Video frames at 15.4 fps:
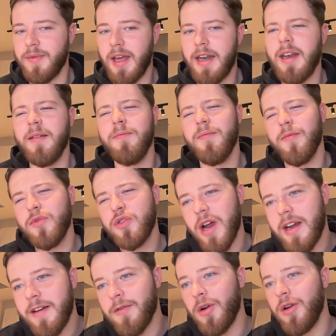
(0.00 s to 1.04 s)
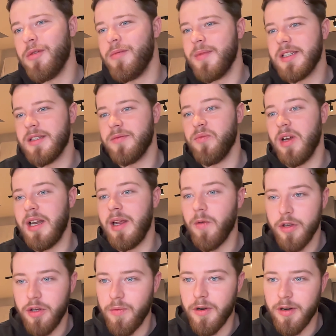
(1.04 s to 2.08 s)
And trading volume is really
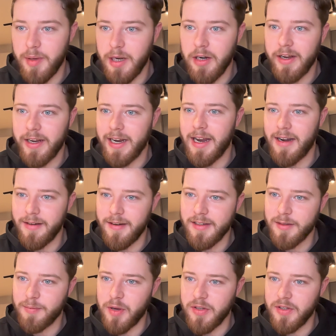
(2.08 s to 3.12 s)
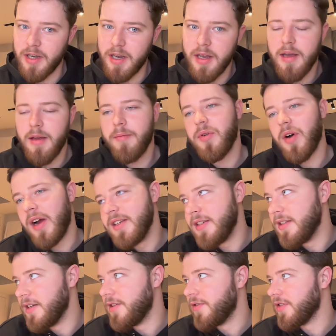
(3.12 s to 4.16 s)
what you want to be looking at, as opposed to price
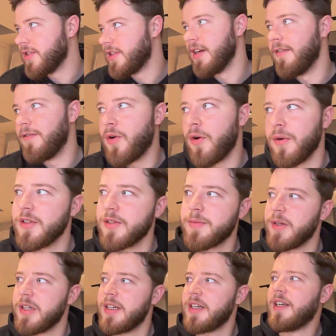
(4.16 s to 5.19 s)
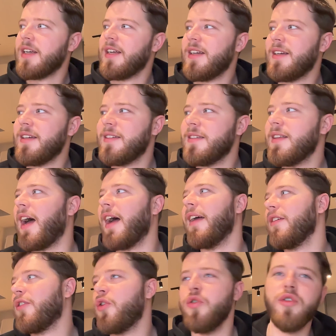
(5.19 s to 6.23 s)
is interesting, of course, but
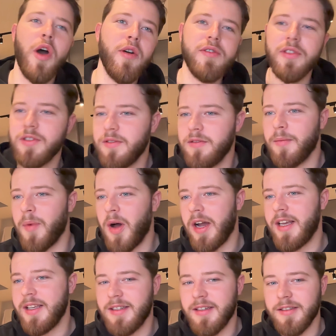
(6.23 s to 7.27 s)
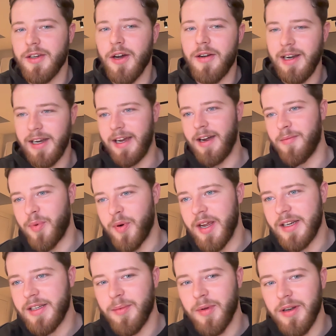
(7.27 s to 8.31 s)
who knows? The markets are totally
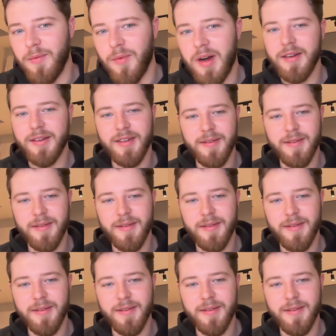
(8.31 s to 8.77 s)
unpredictable and wild.